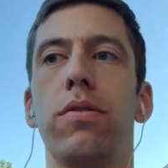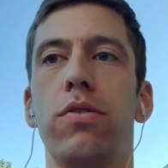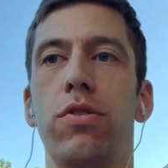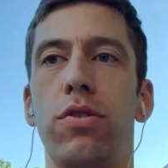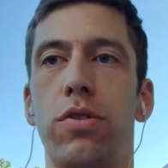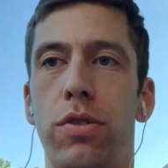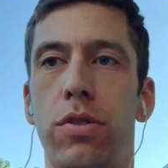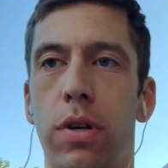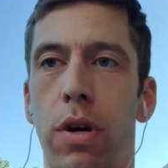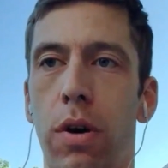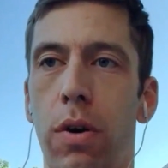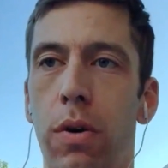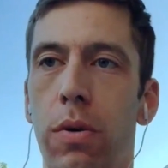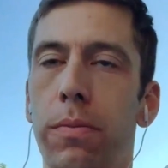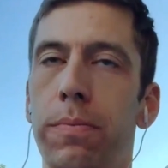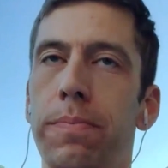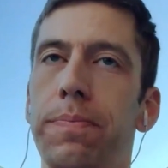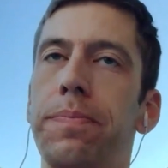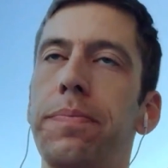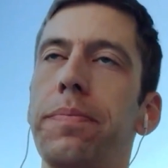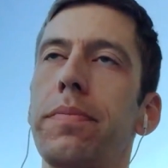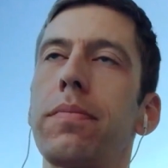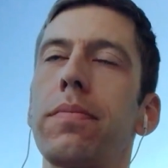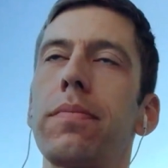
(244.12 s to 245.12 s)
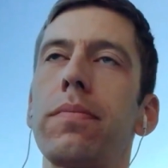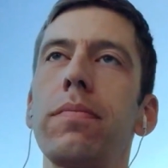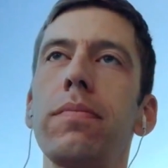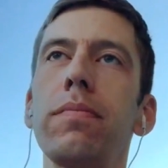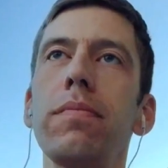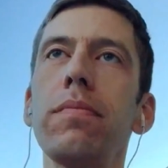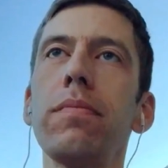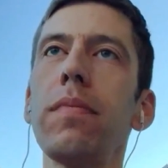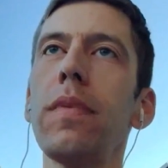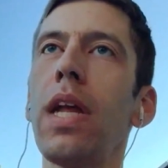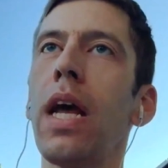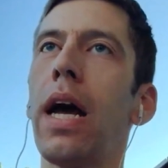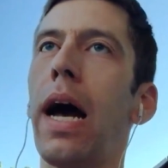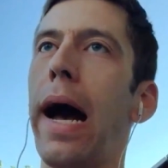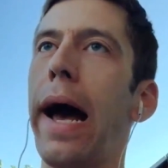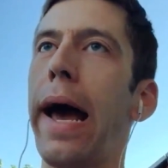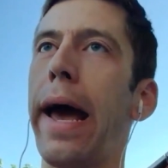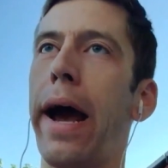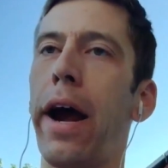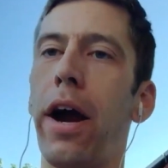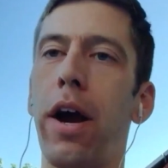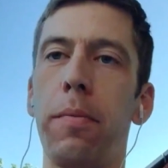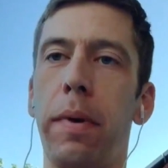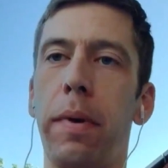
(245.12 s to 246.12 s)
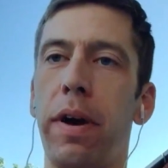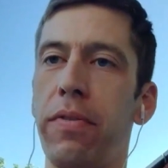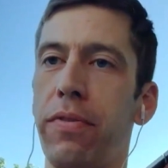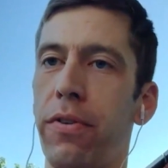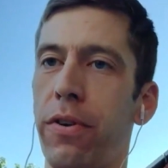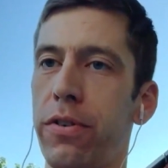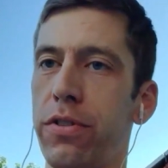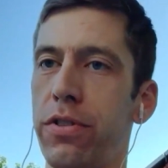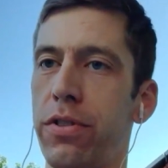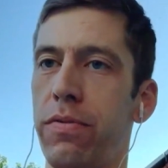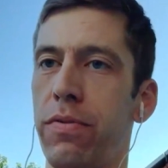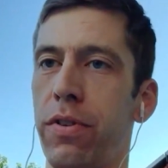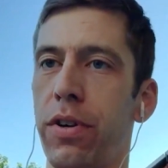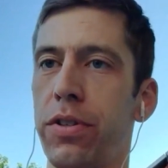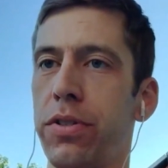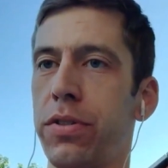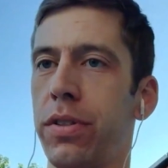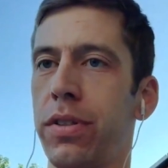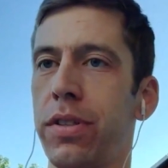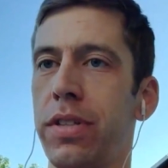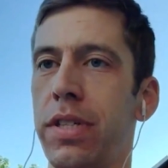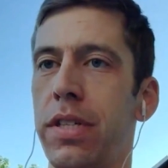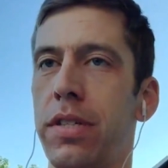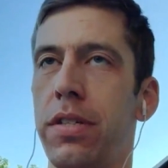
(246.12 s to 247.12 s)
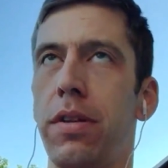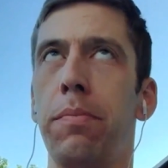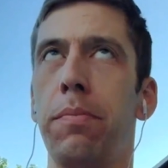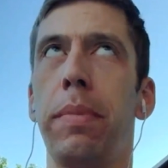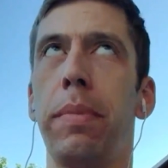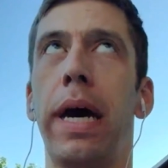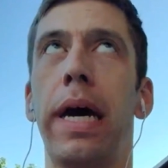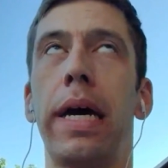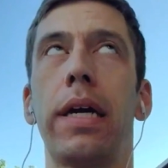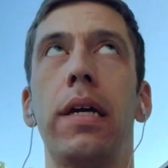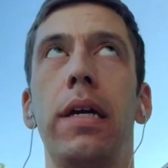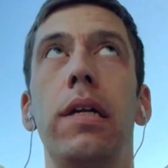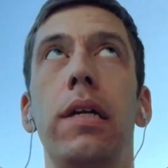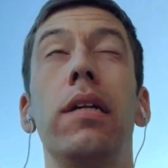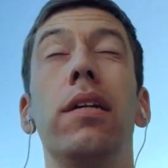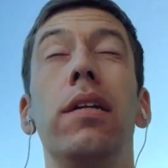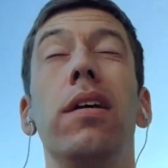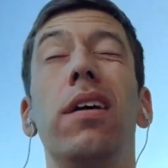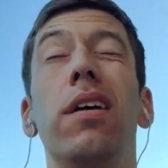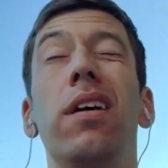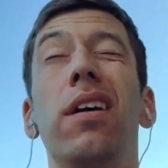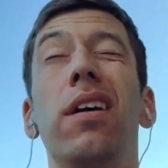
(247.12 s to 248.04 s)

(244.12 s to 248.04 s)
So I hired my first virtual assistant back in